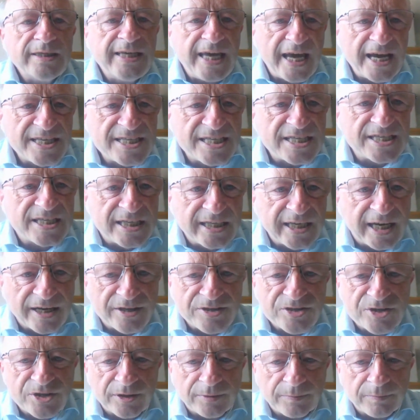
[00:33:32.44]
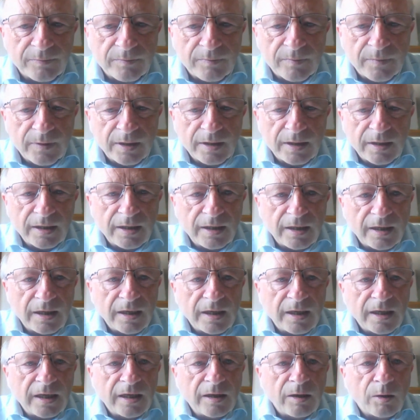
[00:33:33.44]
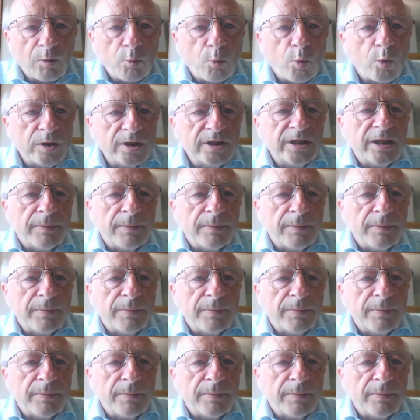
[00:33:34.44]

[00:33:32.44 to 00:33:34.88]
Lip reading: yes is the answer. One